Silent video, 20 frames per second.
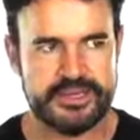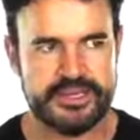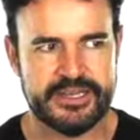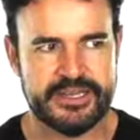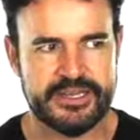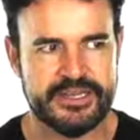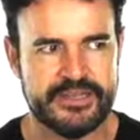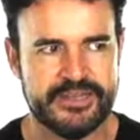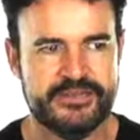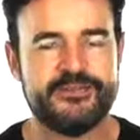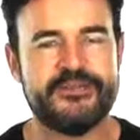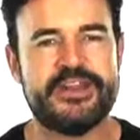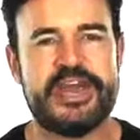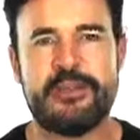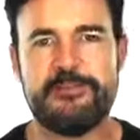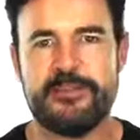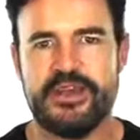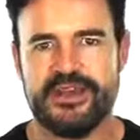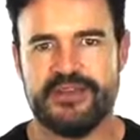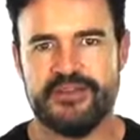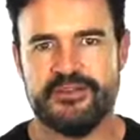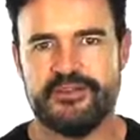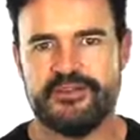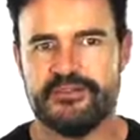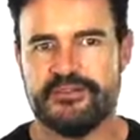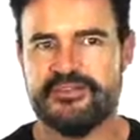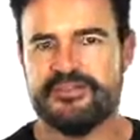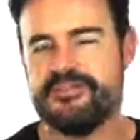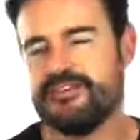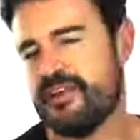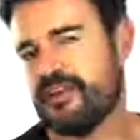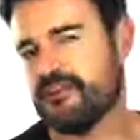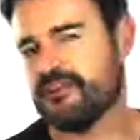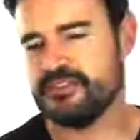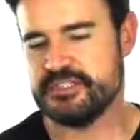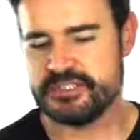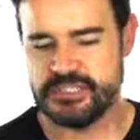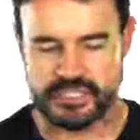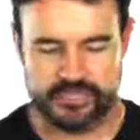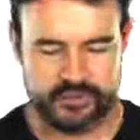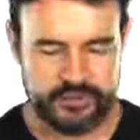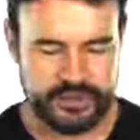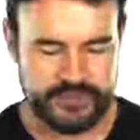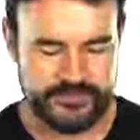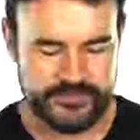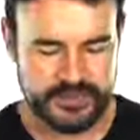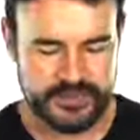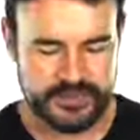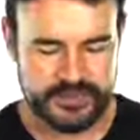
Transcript: You name it instead of etc.